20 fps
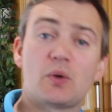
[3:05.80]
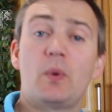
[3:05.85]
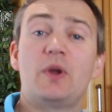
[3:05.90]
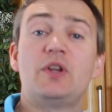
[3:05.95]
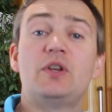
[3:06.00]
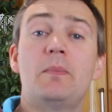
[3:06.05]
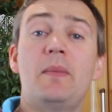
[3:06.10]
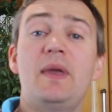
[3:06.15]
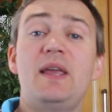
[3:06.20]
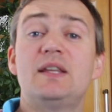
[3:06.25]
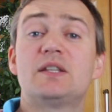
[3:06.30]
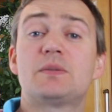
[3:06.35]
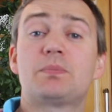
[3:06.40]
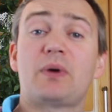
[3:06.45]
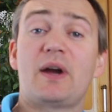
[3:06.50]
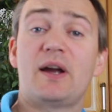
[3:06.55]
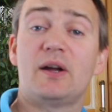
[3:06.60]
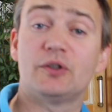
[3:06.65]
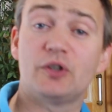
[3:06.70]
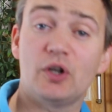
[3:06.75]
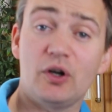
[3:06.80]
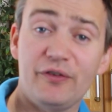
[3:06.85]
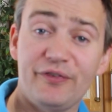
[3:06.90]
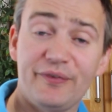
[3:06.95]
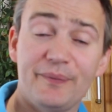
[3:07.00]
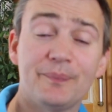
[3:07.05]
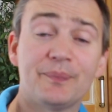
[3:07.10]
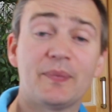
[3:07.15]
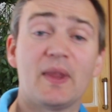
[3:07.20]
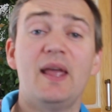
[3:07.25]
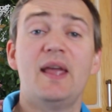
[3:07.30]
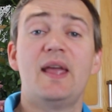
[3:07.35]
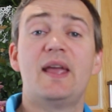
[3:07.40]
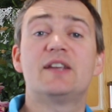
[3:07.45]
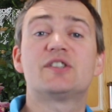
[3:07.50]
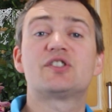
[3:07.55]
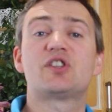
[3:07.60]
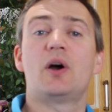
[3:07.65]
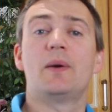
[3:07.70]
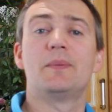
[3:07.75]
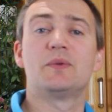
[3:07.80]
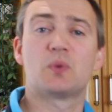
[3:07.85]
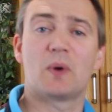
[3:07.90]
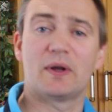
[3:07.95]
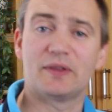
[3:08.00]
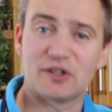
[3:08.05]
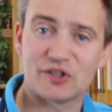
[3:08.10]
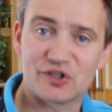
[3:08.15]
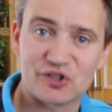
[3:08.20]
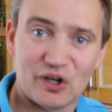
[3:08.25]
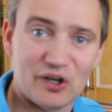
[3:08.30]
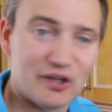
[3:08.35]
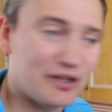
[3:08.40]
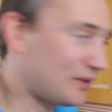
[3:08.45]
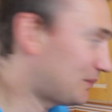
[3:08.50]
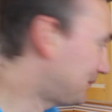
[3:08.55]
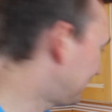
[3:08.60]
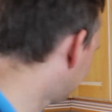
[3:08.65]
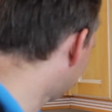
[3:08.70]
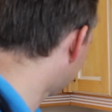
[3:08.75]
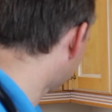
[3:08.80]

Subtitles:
So when your meat's browned off, it's time to add the stock.